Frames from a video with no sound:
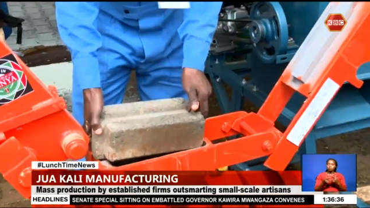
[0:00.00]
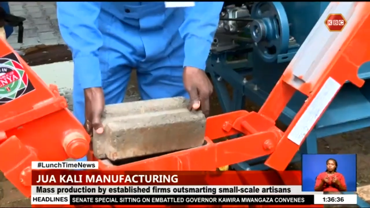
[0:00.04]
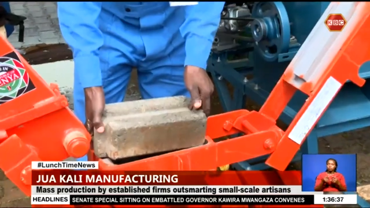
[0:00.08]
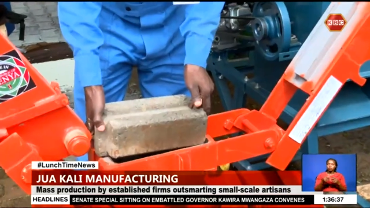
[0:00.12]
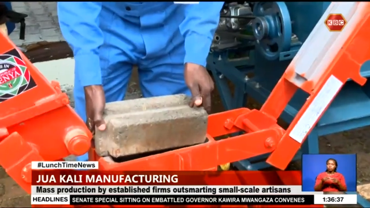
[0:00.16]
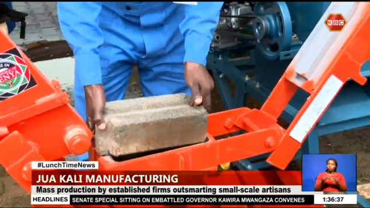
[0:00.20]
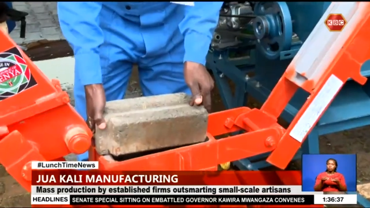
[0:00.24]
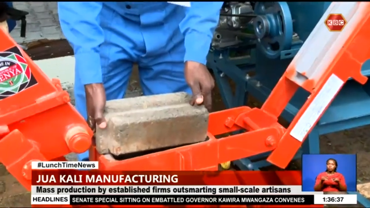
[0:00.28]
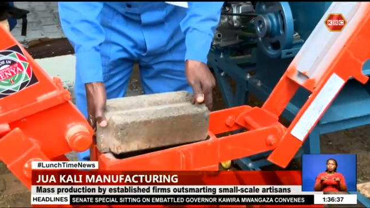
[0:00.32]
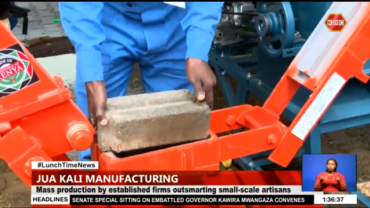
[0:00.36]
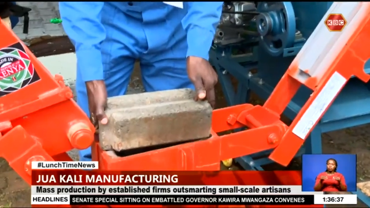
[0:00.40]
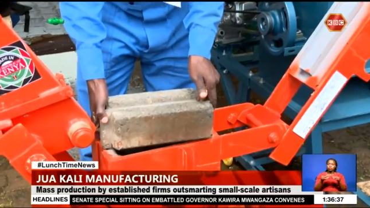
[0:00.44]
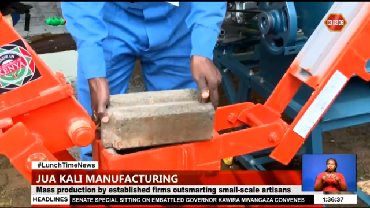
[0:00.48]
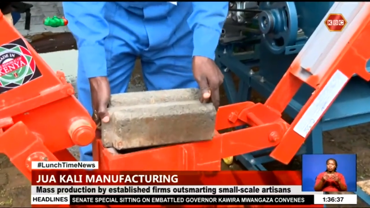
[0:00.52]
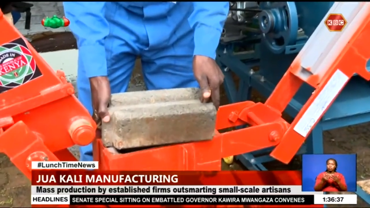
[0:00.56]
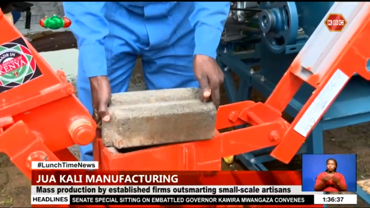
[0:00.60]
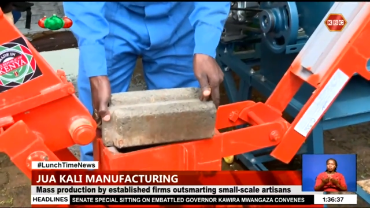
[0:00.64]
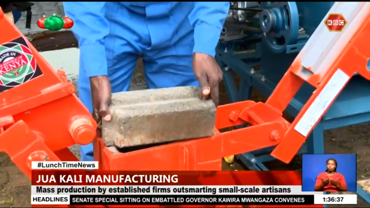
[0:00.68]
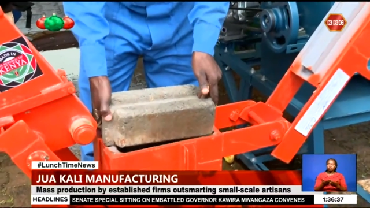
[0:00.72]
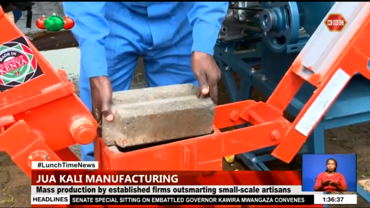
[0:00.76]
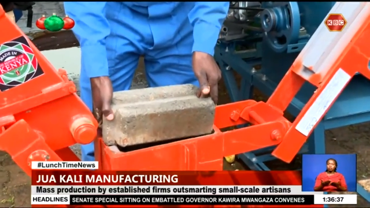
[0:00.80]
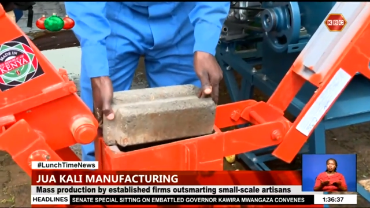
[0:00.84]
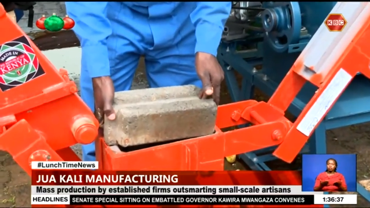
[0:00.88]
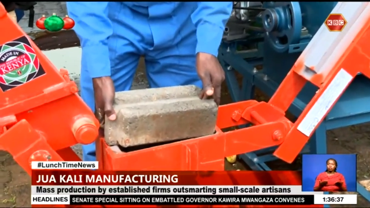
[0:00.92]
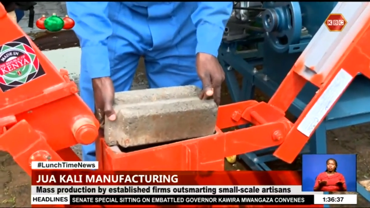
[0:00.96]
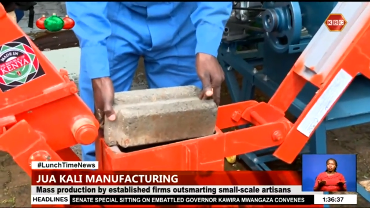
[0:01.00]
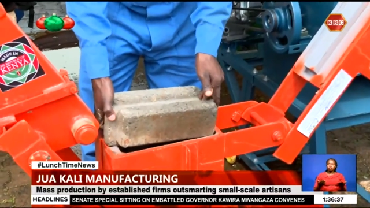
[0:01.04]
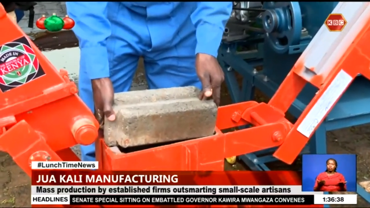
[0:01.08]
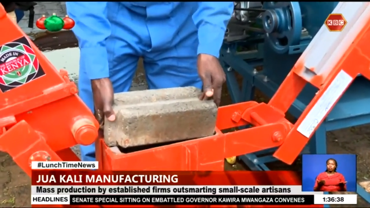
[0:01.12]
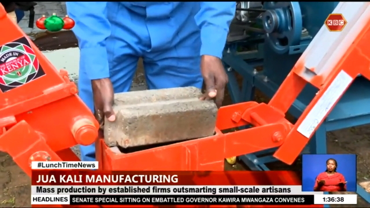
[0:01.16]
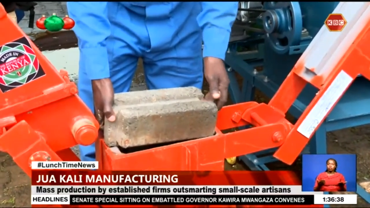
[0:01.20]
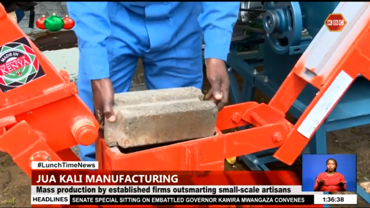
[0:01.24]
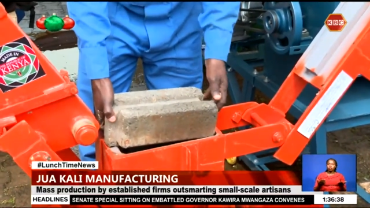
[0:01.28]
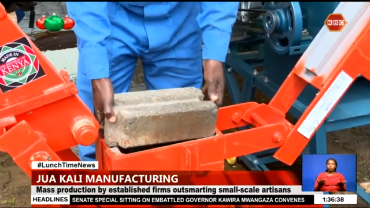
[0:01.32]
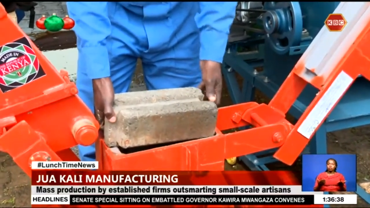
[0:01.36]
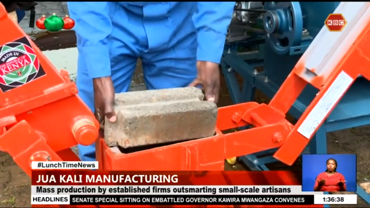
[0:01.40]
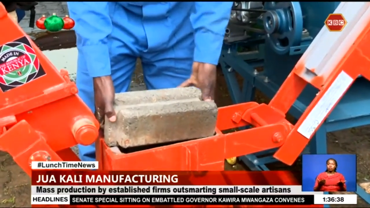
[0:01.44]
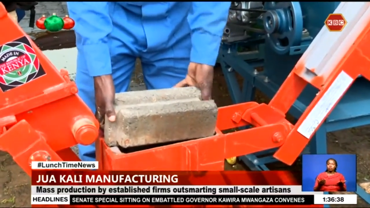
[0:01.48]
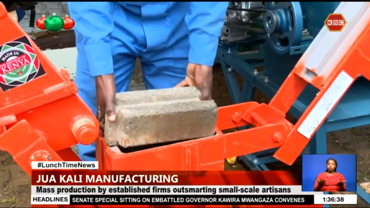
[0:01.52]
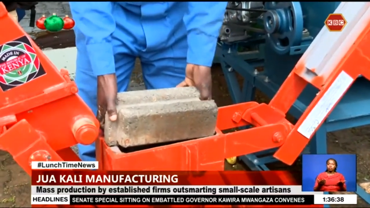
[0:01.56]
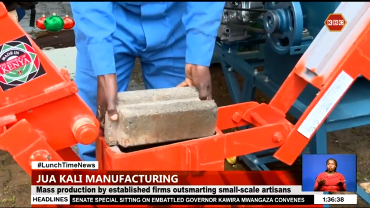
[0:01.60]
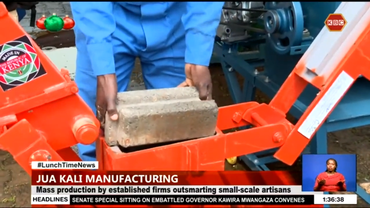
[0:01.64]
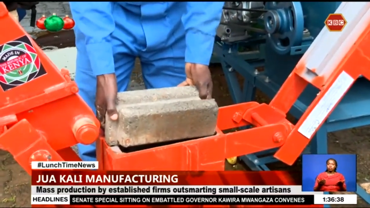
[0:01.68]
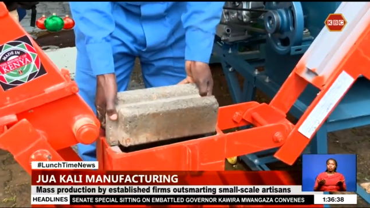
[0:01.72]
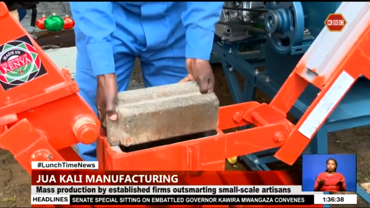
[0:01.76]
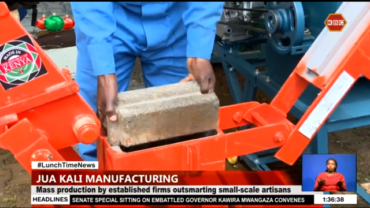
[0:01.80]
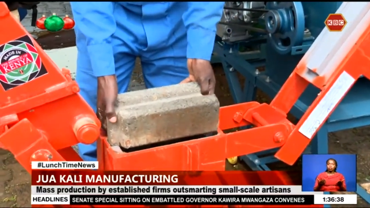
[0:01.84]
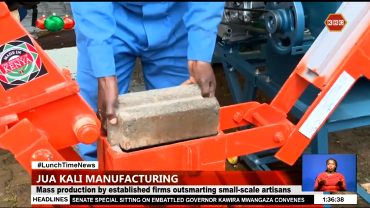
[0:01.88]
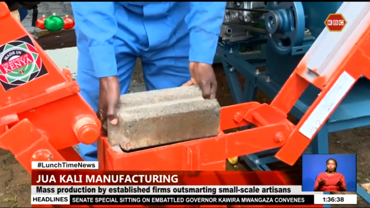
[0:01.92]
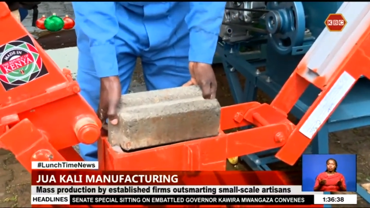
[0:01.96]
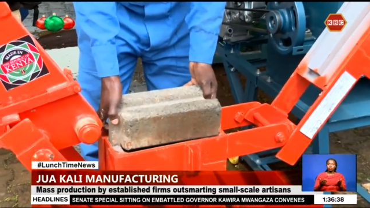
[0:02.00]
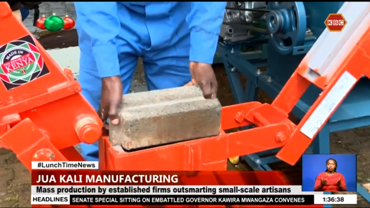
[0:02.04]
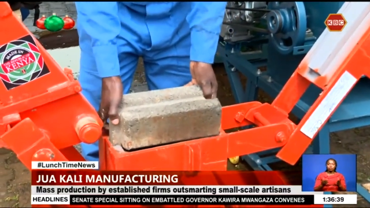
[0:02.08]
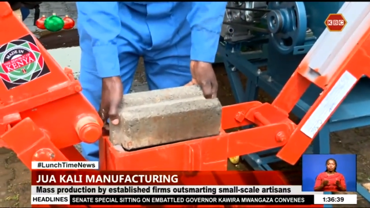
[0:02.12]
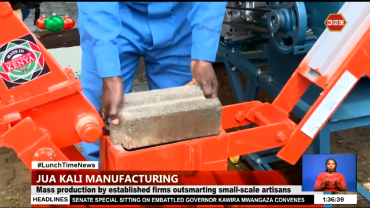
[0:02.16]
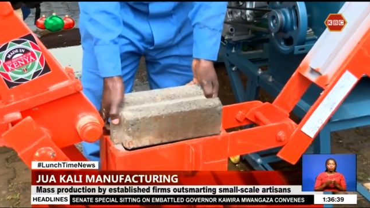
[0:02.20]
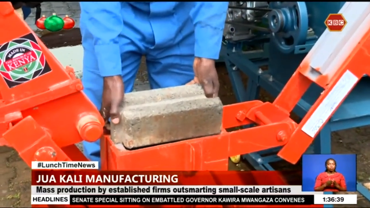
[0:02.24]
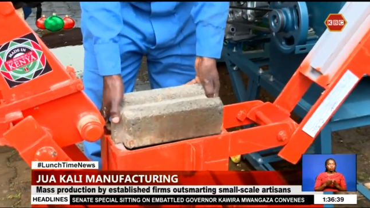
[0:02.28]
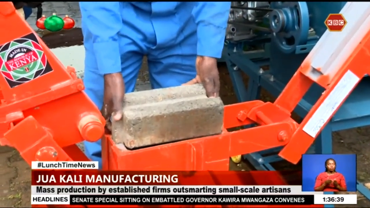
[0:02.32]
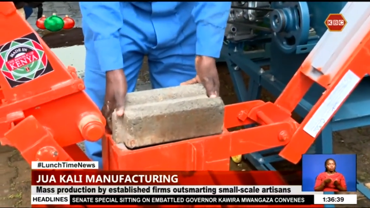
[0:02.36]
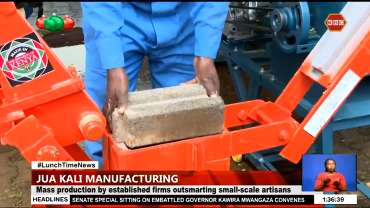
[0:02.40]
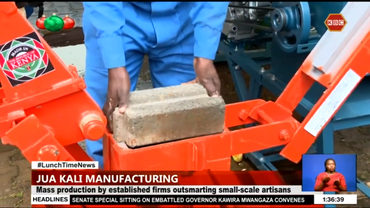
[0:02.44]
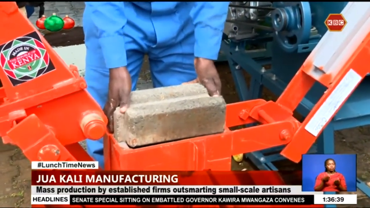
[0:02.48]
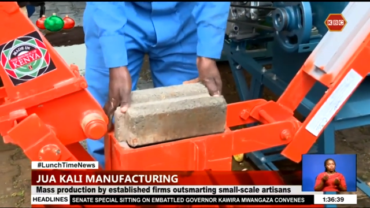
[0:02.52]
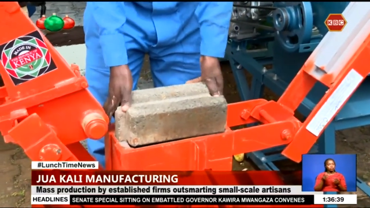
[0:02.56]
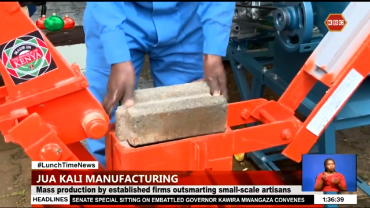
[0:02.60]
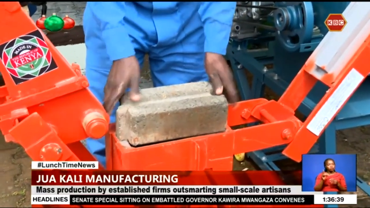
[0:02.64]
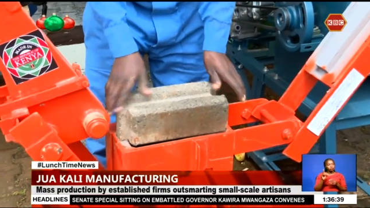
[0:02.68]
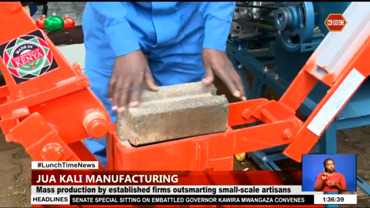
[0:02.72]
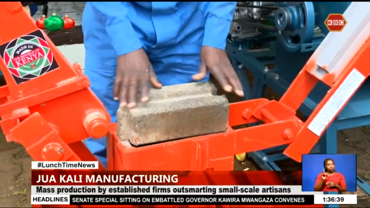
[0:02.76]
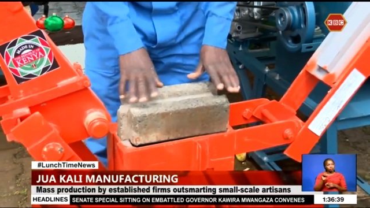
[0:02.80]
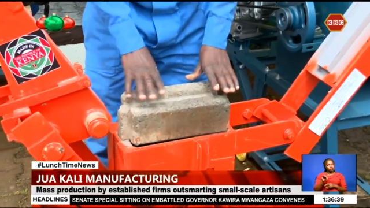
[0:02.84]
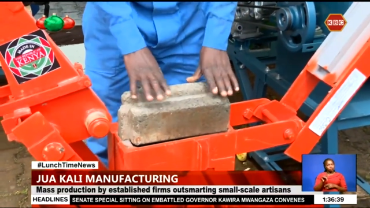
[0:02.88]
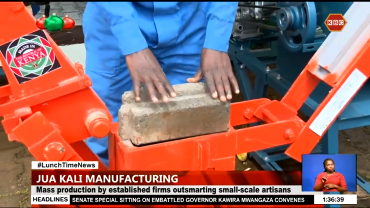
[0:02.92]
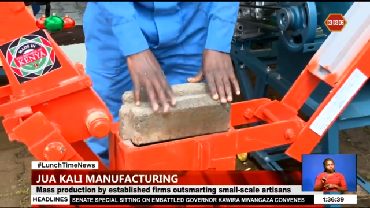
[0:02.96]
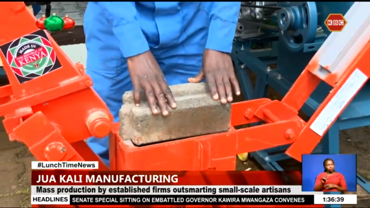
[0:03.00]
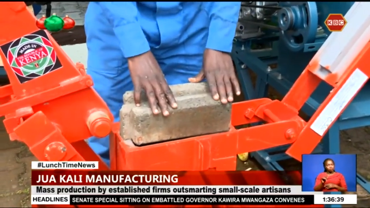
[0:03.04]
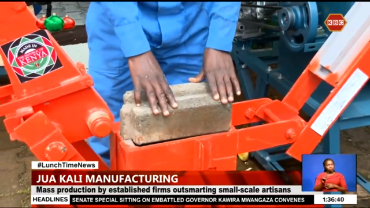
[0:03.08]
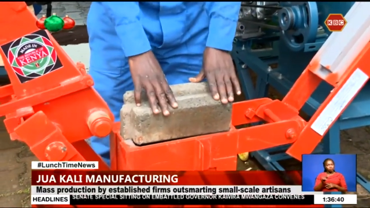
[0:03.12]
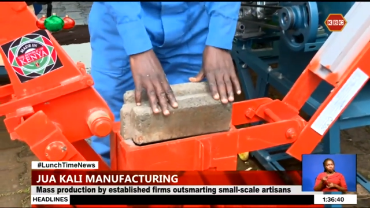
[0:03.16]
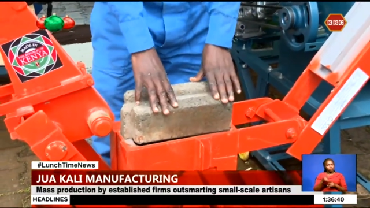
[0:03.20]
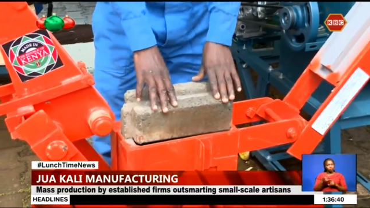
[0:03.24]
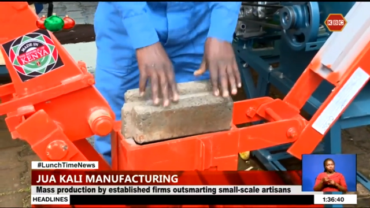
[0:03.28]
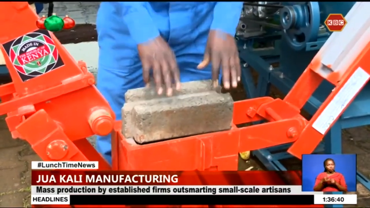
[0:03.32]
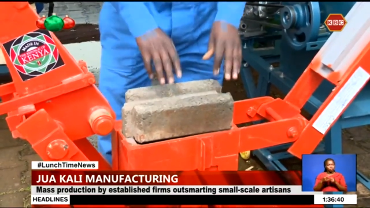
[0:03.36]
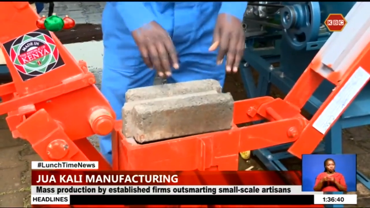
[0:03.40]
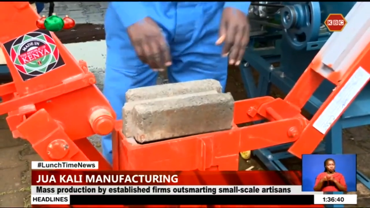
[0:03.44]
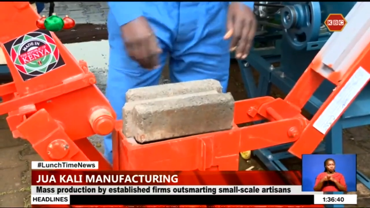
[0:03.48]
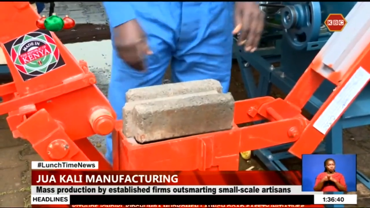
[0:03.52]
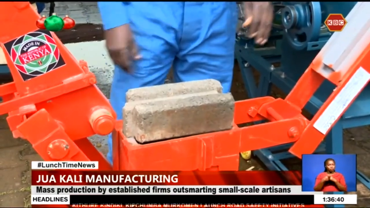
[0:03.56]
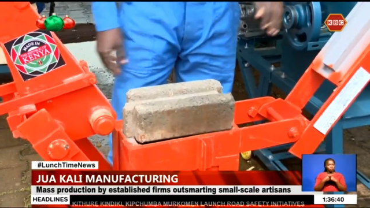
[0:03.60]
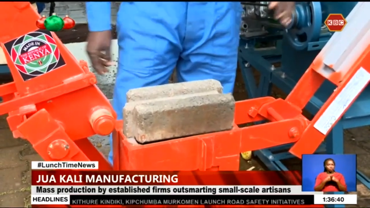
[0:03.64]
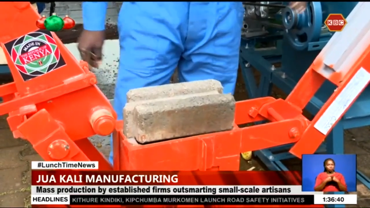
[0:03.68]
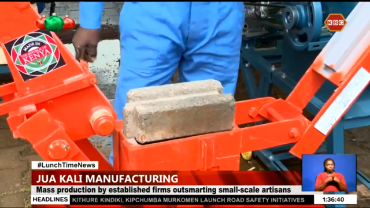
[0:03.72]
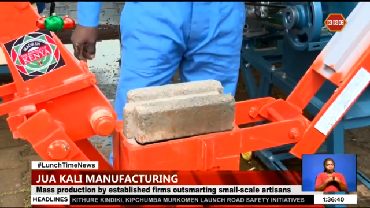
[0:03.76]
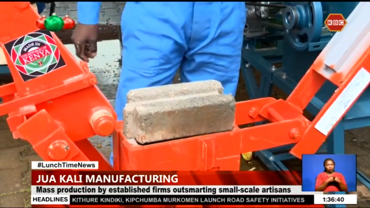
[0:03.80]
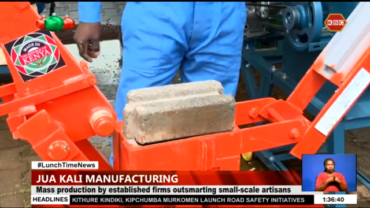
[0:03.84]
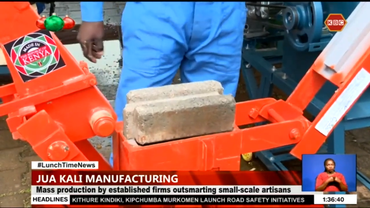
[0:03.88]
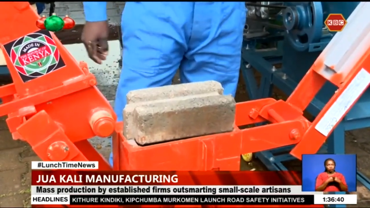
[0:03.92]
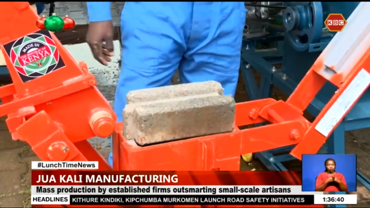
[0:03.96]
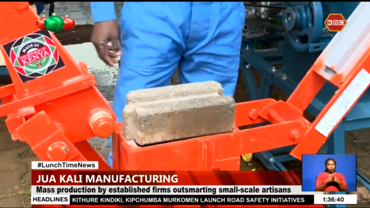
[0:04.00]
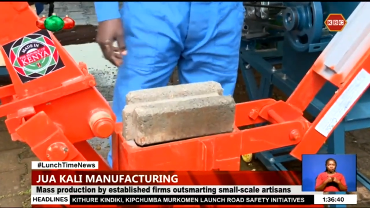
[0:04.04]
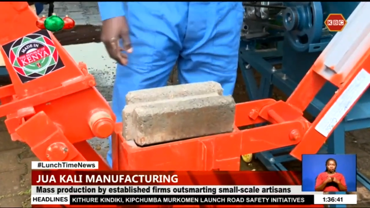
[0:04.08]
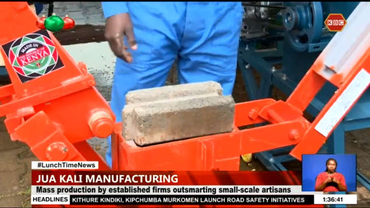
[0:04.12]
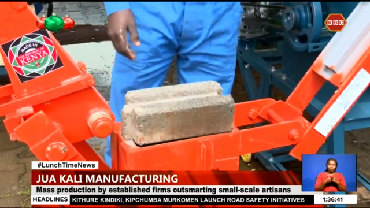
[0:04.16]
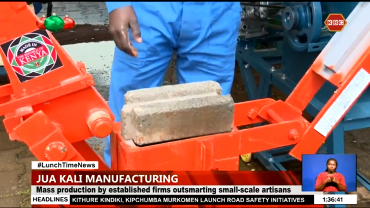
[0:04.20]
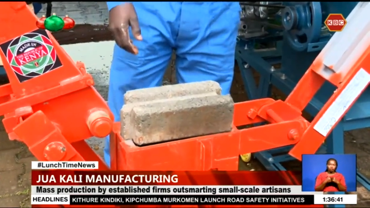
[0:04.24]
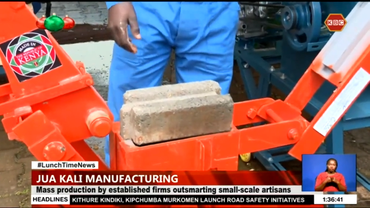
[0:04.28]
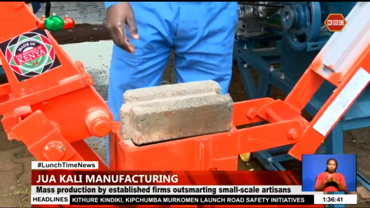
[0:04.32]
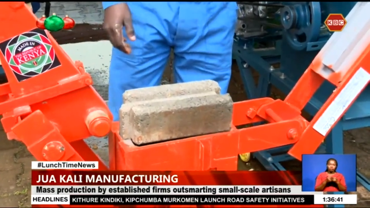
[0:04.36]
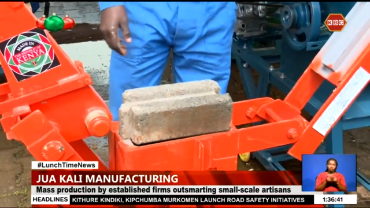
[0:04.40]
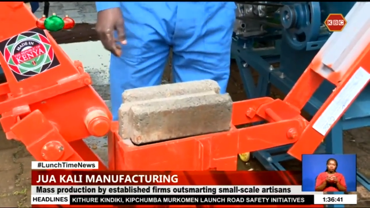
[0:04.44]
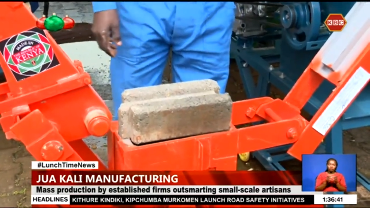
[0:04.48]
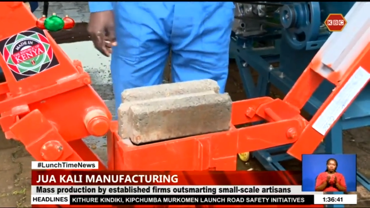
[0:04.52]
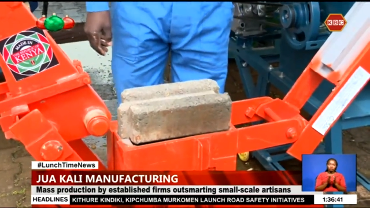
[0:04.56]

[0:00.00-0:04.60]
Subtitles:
(no speaker visible)